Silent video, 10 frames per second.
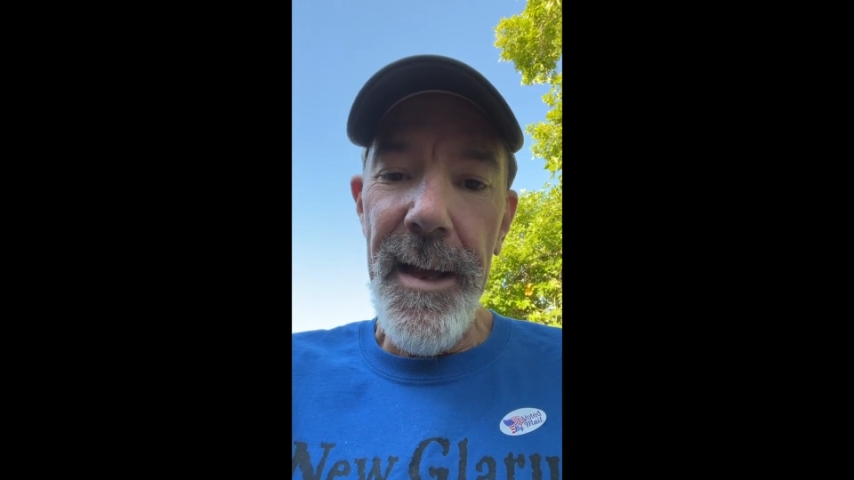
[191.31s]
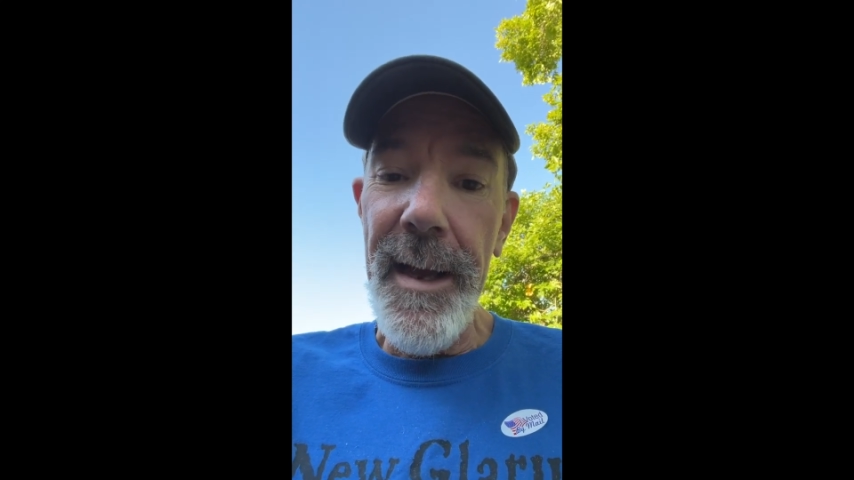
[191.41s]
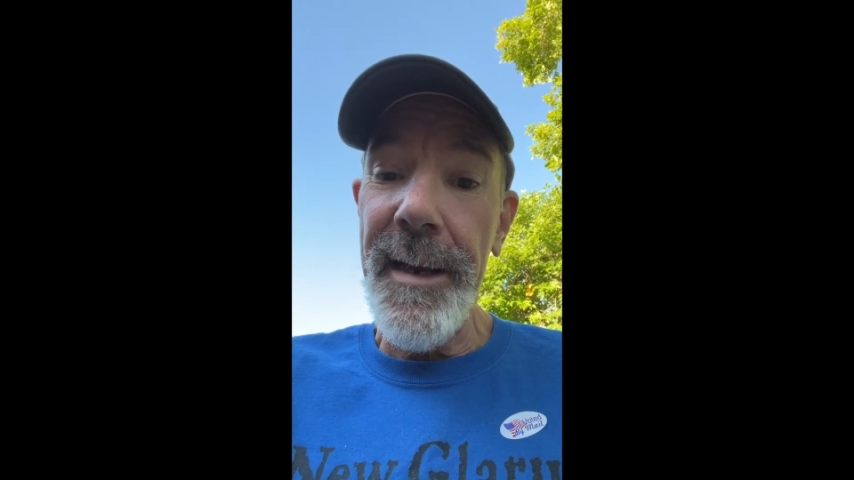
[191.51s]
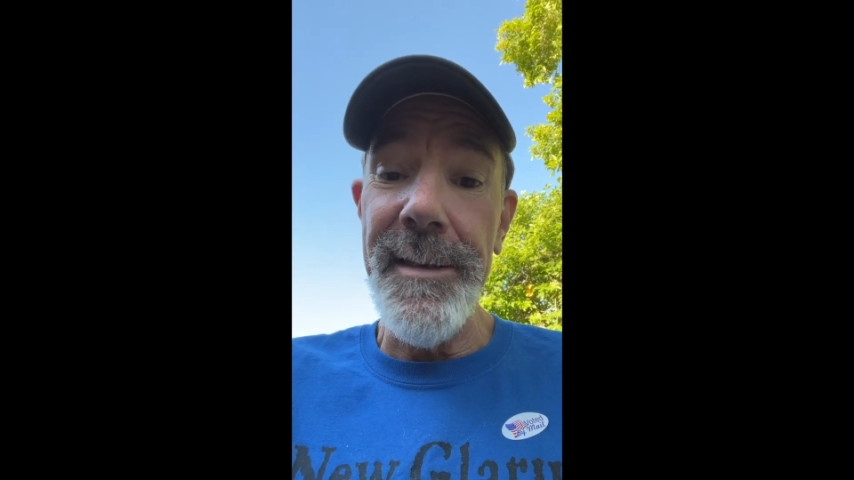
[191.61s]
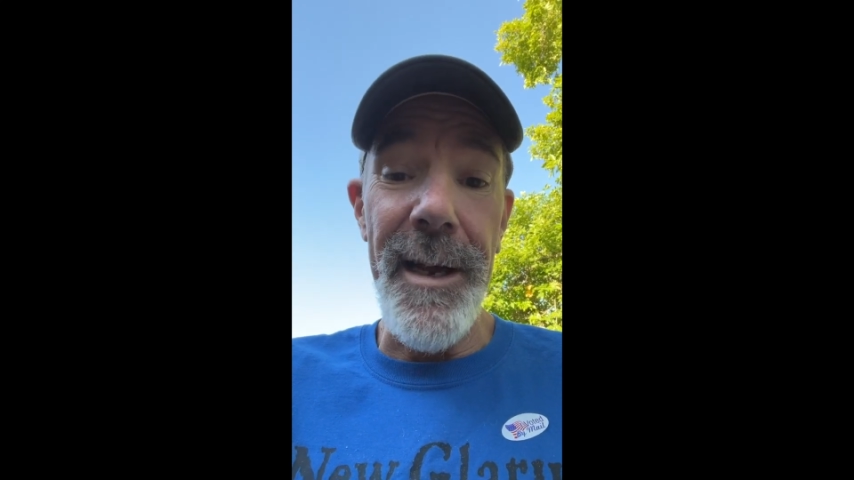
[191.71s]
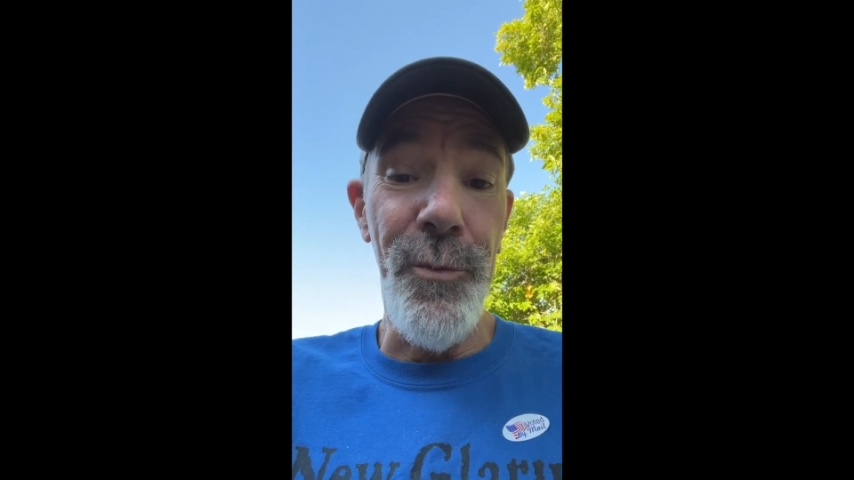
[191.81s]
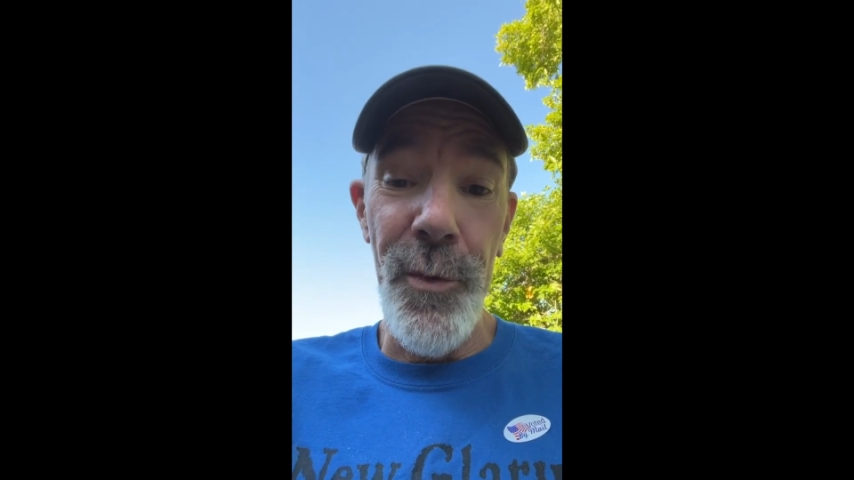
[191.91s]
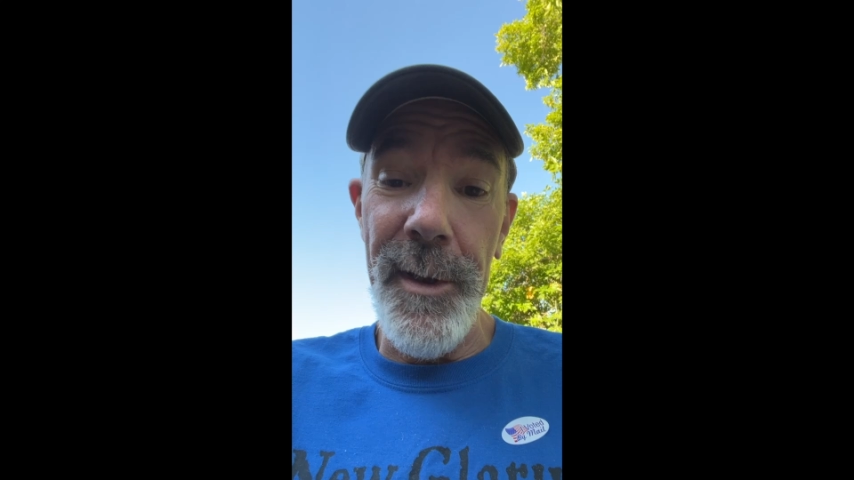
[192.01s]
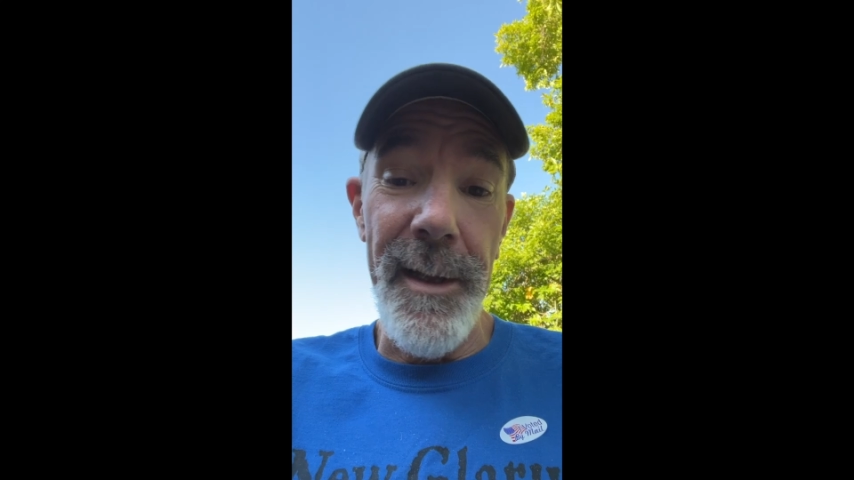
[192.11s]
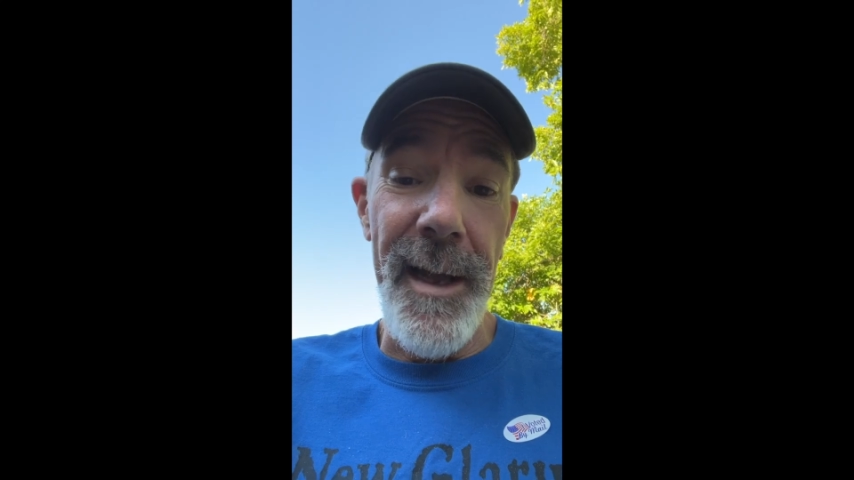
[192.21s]
because I'd
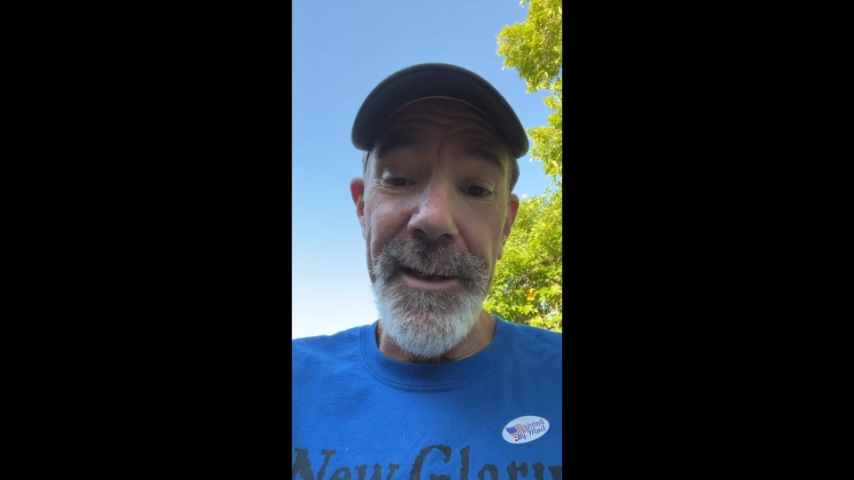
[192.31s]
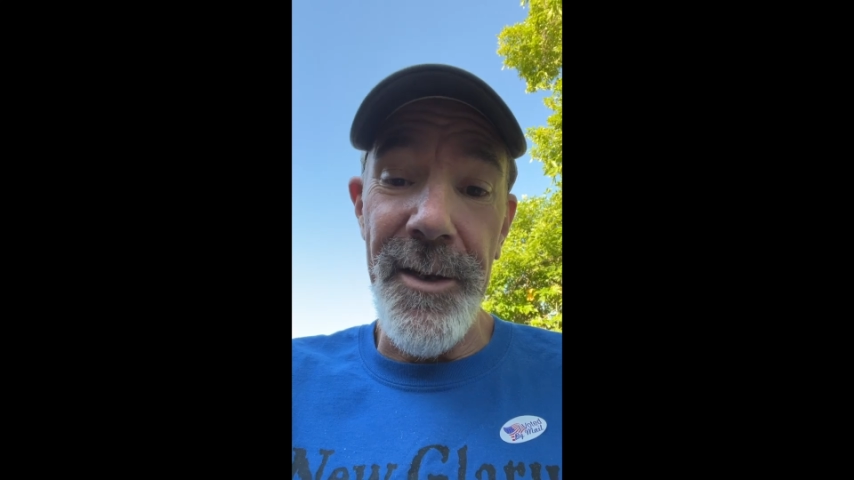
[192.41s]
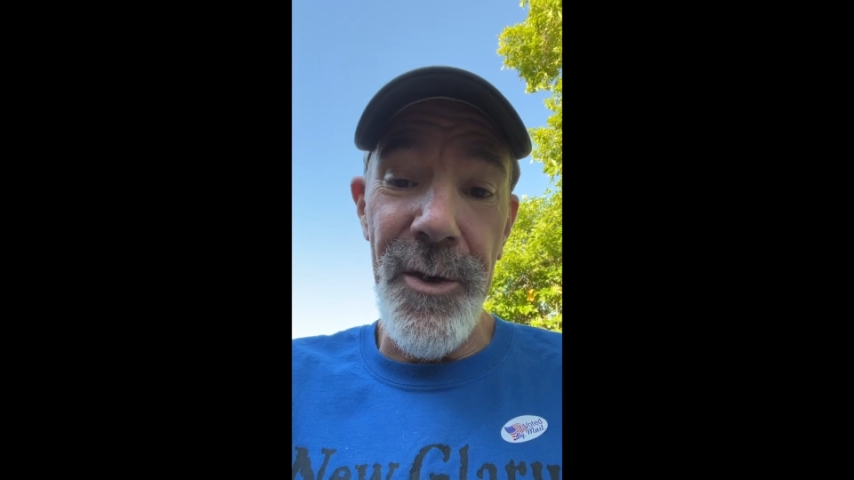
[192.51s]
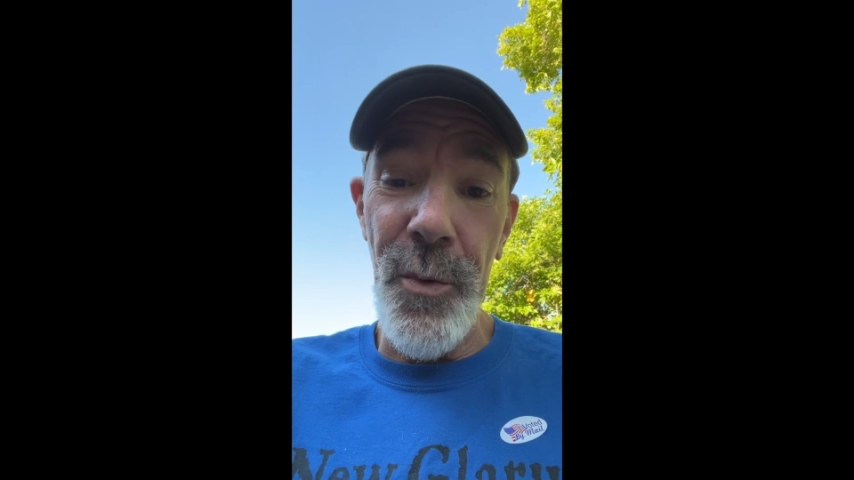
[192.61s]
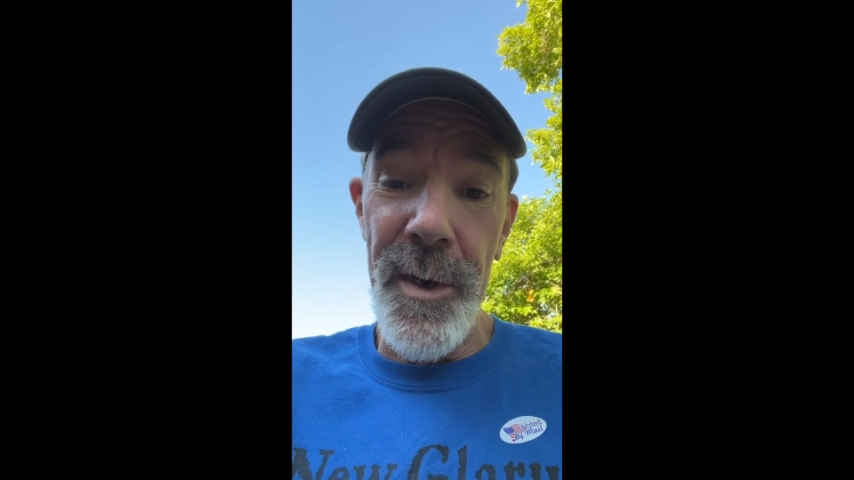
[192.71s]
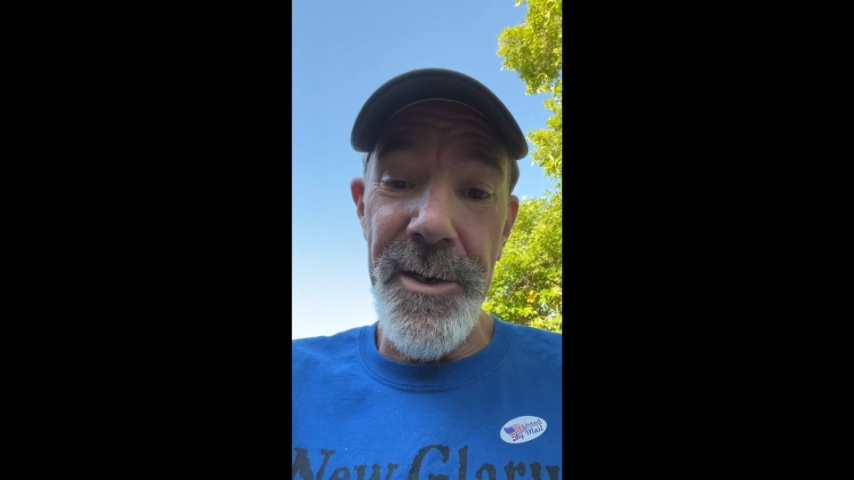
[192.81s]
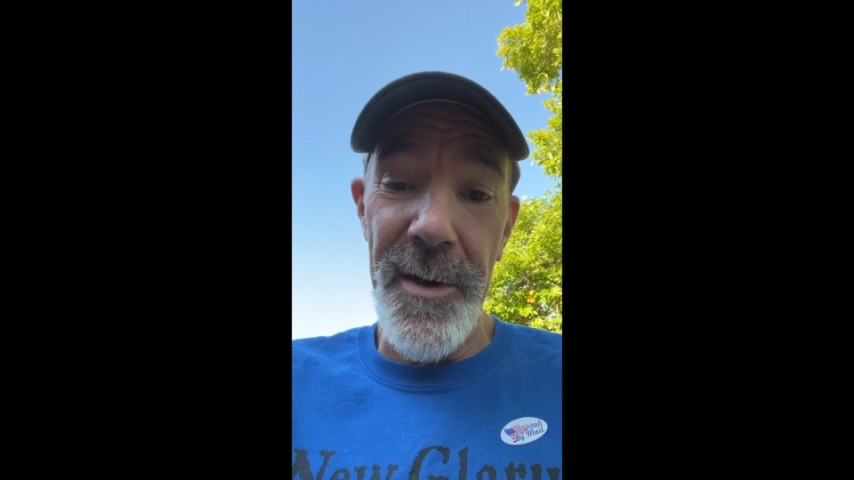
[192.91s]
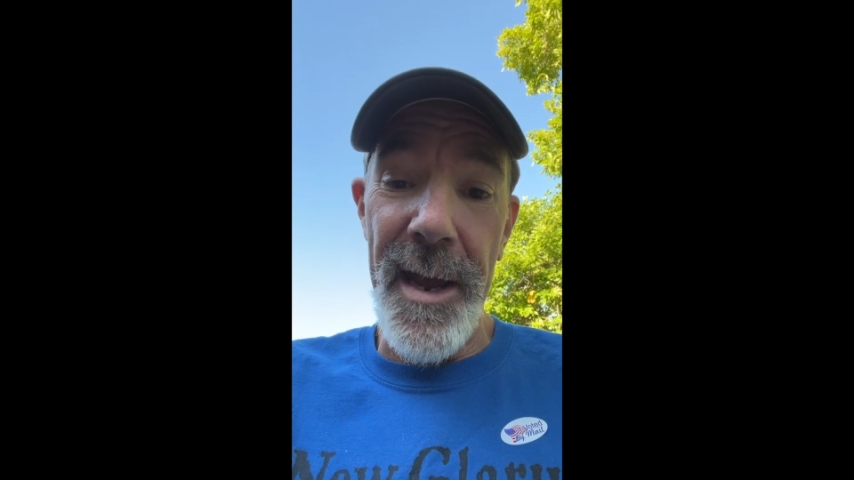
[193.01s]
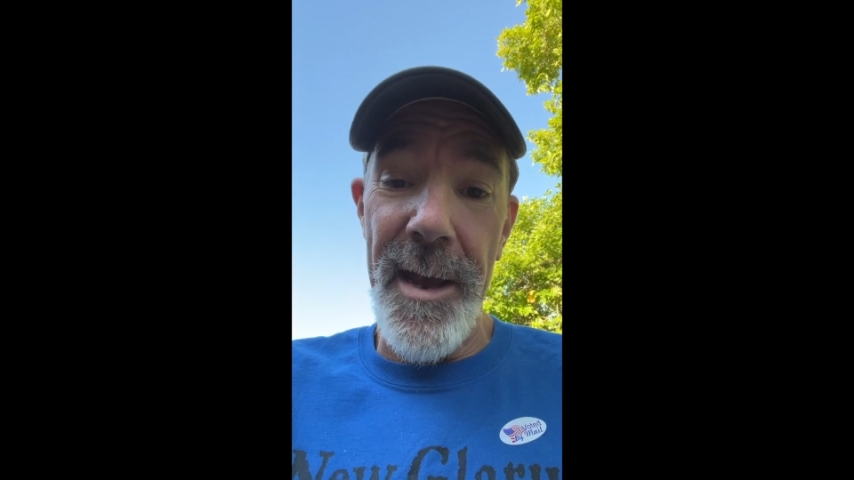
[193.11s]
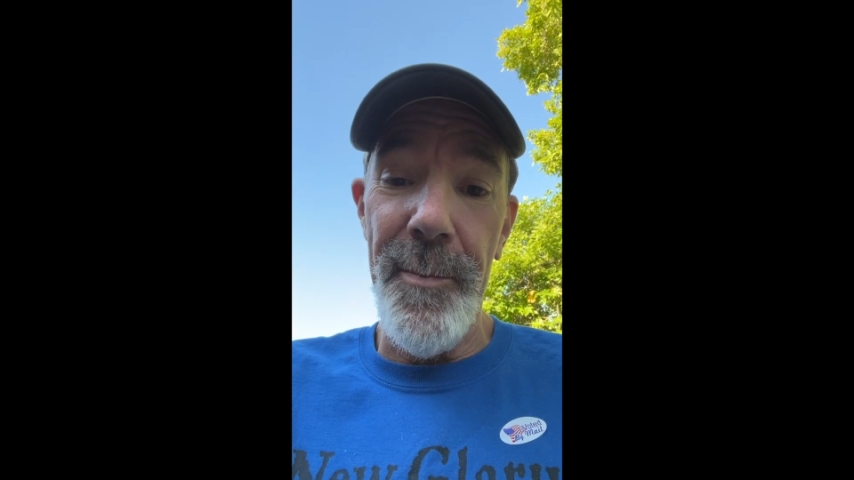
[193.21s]
really like to do winter
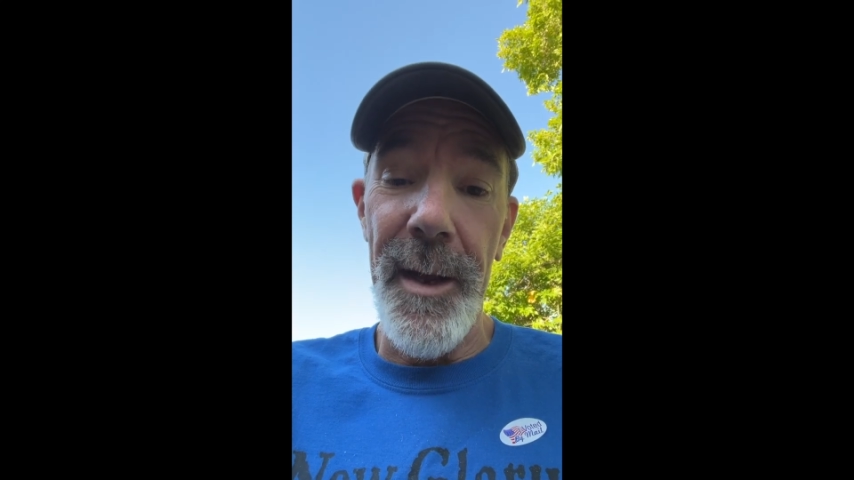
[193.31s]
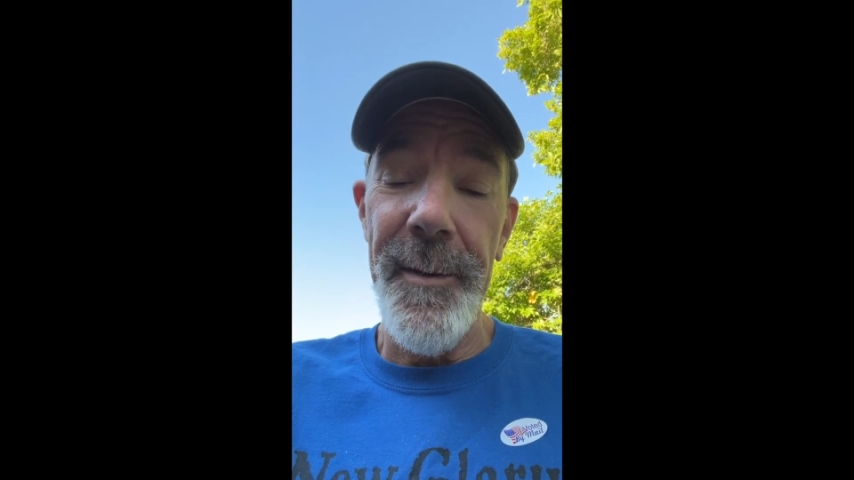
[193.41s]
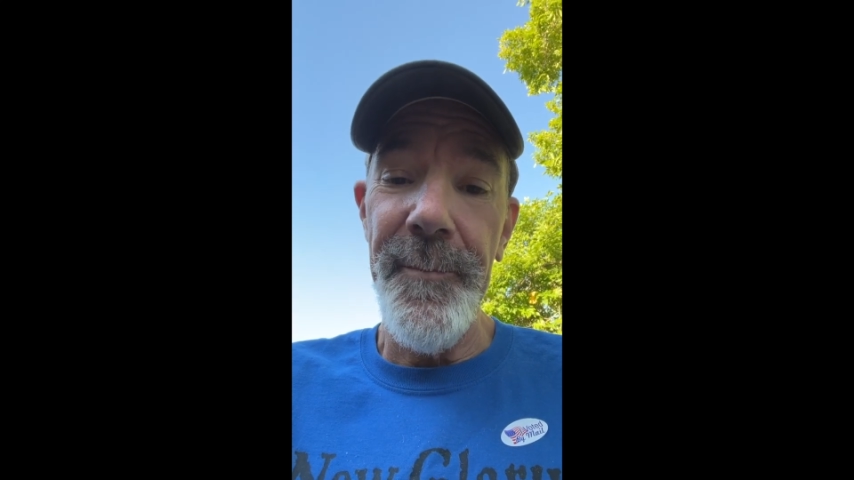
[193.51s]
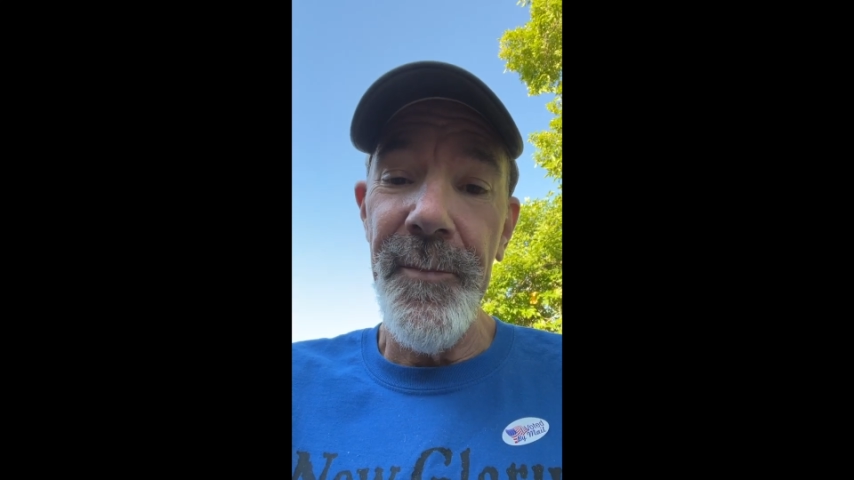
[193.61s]
camping.